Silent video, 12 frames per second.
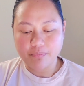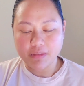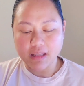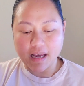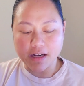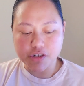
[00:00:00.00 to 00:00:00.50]

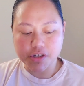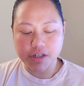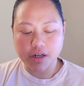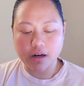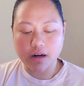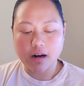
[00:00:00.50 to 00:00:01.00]
Last
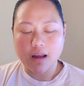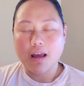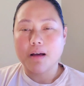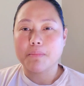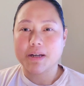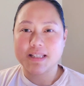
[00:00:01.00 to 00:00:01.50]
year
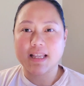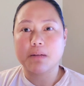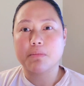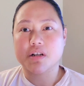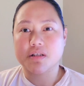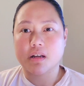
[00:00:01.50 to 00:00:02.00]
my San
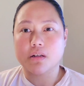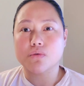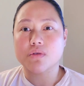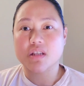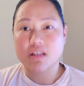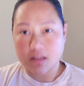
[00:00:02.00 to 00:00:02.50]
Marzano
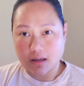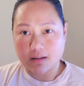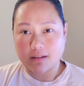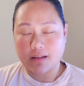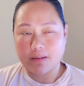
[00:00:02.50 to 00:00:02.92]
sucked.